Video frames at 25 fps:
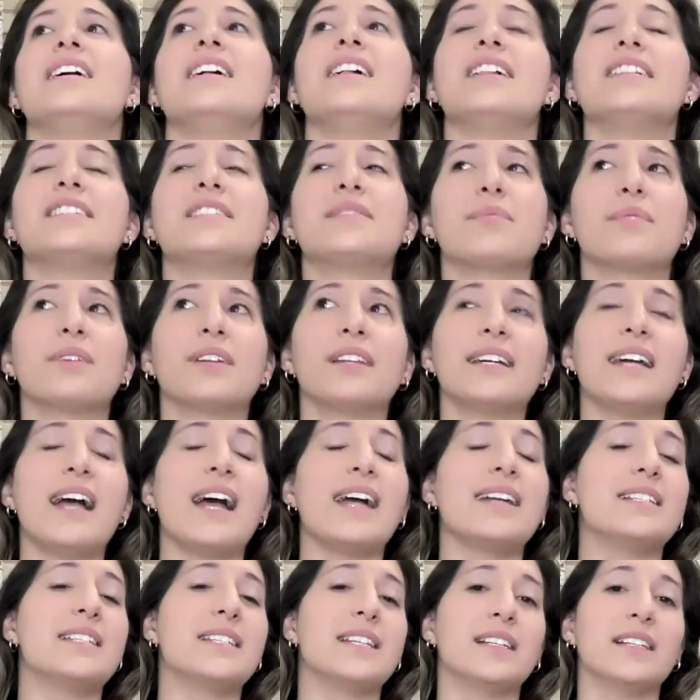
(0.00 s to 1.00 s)
It's really
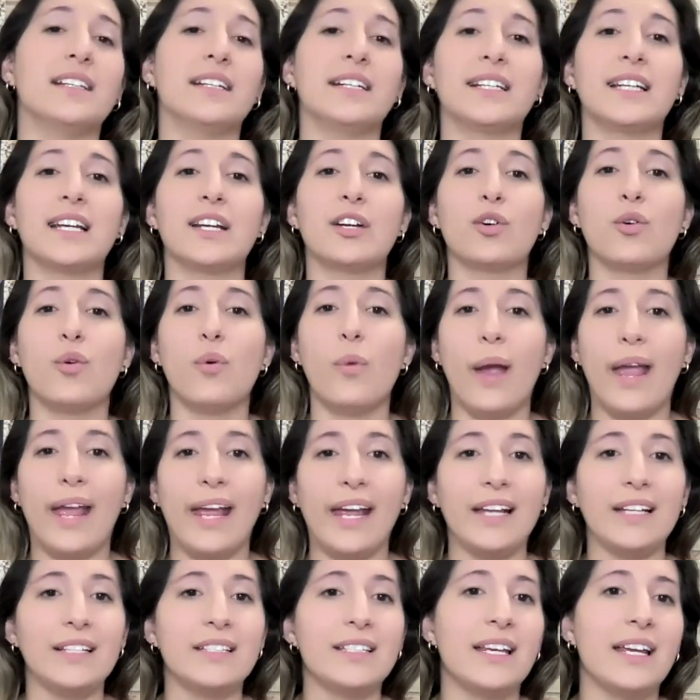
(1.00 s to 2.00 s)
idyllic and
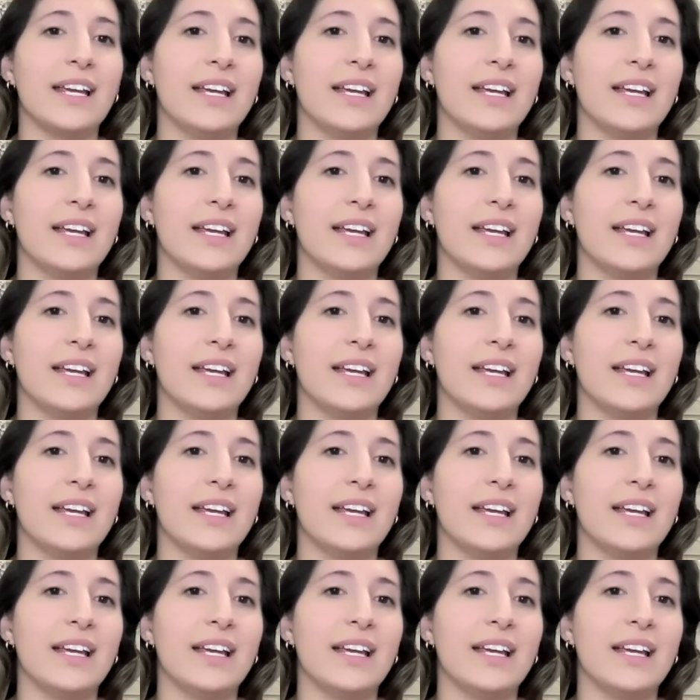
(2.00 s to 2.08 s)
quaint,